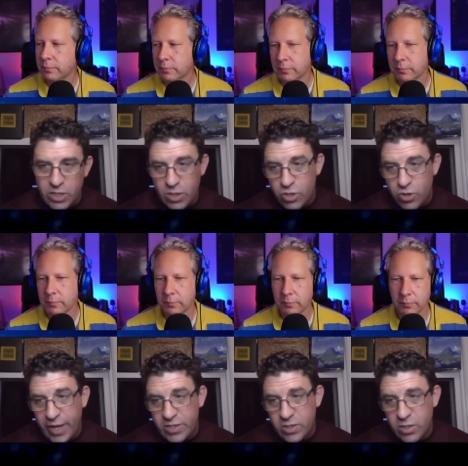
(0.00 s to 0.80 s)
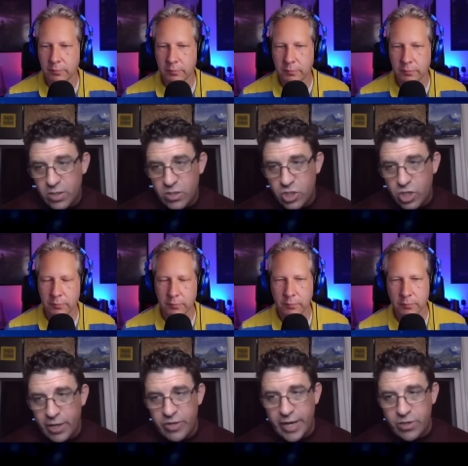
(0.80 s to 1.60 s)
Speaker 1: let's contrast the
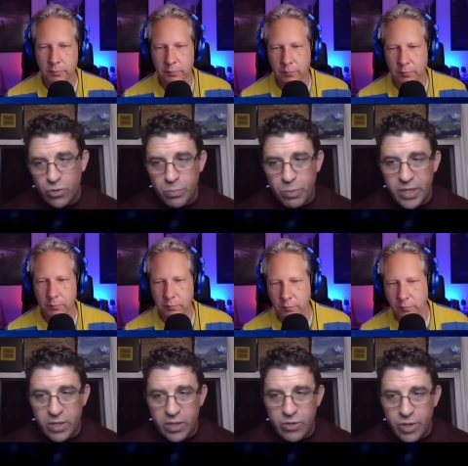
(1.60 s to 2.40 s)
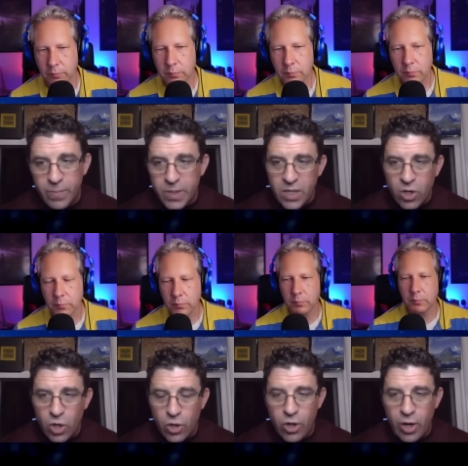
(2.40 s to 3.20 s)
child actor who's playing Galadriel.
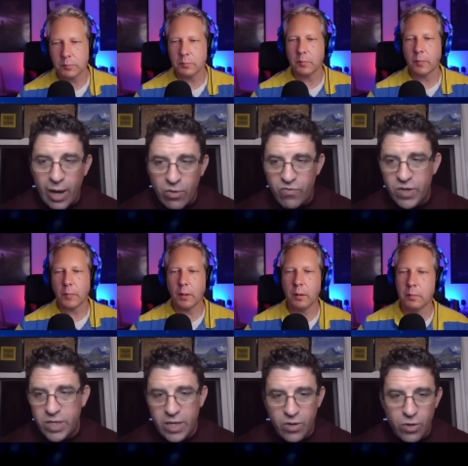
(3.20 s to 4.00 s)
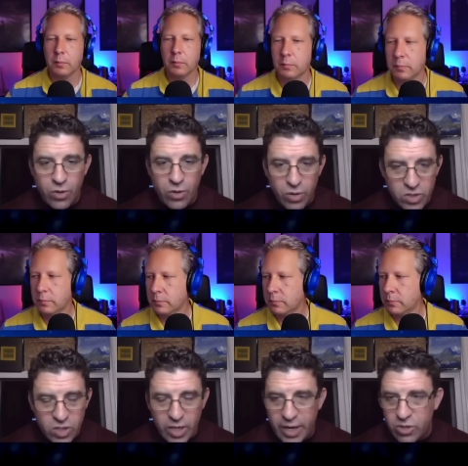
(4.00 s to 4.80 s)
Her outfit and her
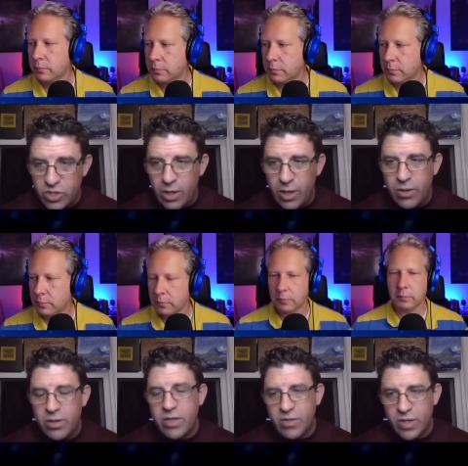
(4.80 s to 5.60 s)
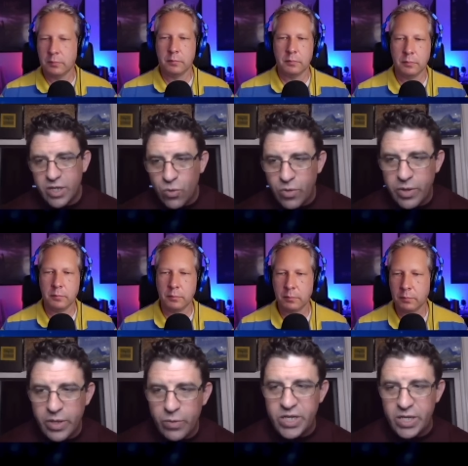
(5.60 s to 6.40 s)
hairstyle. Uh, let's ignore
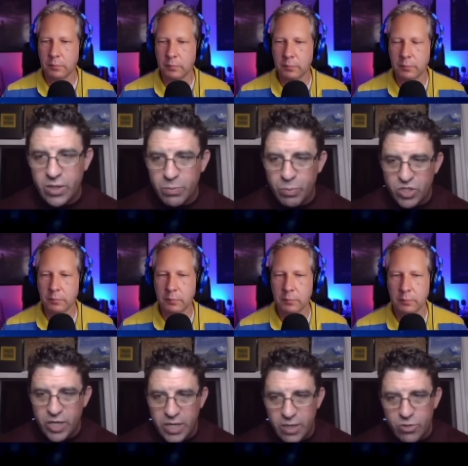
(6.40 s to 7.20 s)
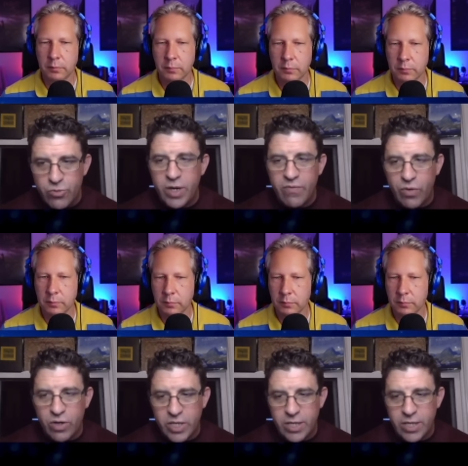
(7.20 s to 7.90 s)
the ridiculous prosthetic ears right for a